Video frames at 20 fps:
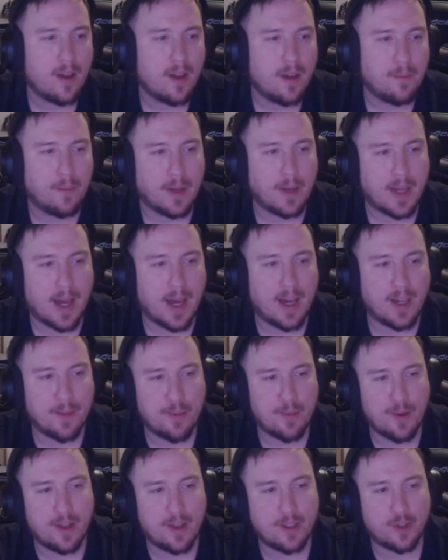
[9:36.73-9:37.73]
But yeah, you
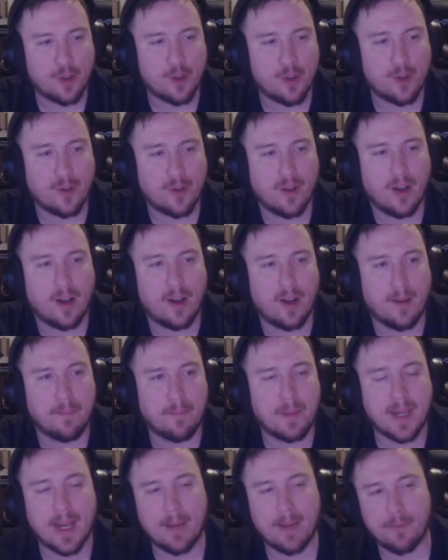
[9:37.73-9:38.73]
press your
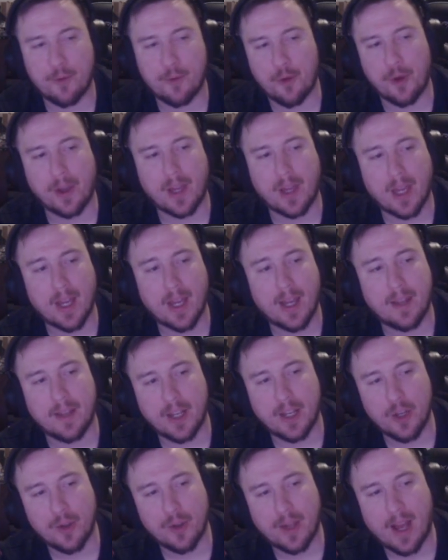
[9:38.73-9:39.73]
BM Trinket and
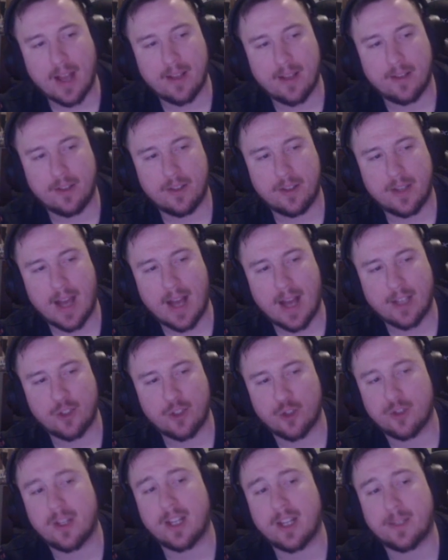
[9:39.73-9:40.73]
then you cast
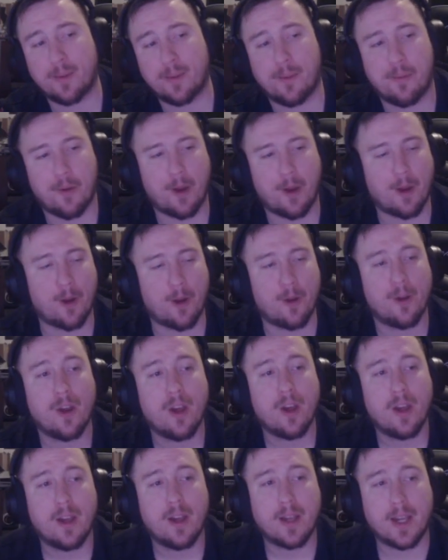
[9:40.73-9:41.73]
your Desperate Prayer.
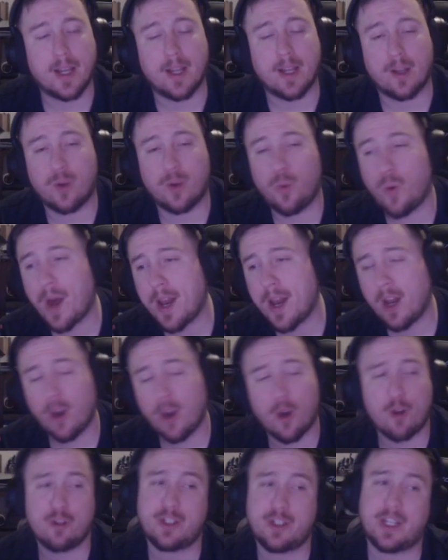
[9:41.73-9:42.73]
Get quite a
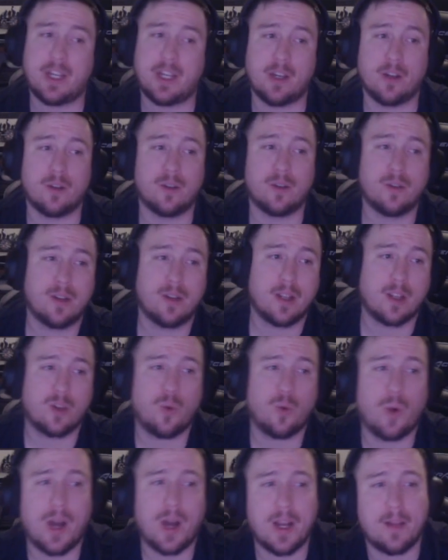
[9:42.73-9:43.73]
large heal.
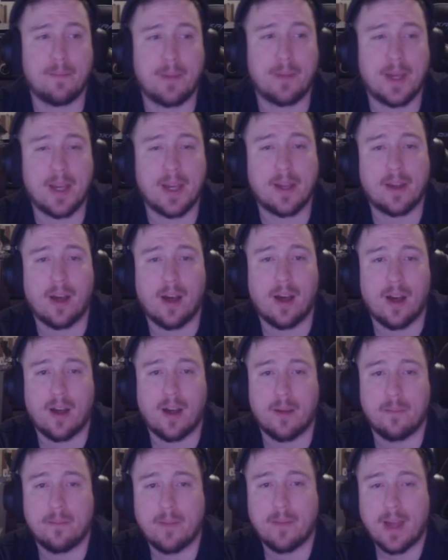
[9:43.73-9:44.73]
Quite a big
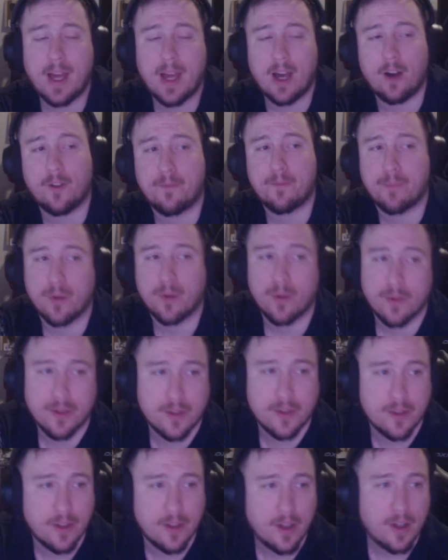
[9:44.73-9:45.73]
health
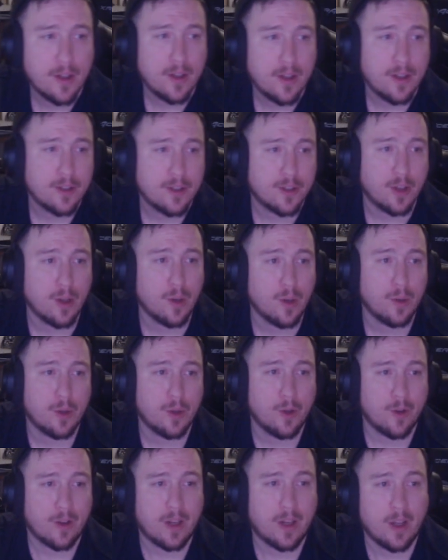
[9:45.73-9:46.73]
boost. So
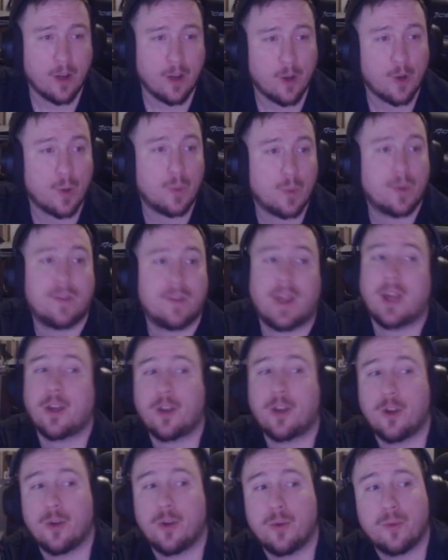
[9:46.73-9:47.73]
your healer would
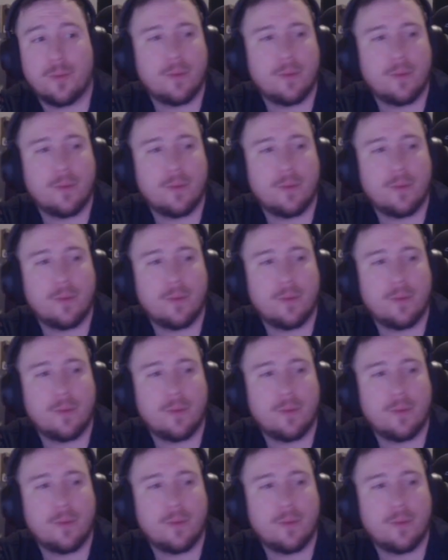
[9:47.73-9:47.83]
thank you.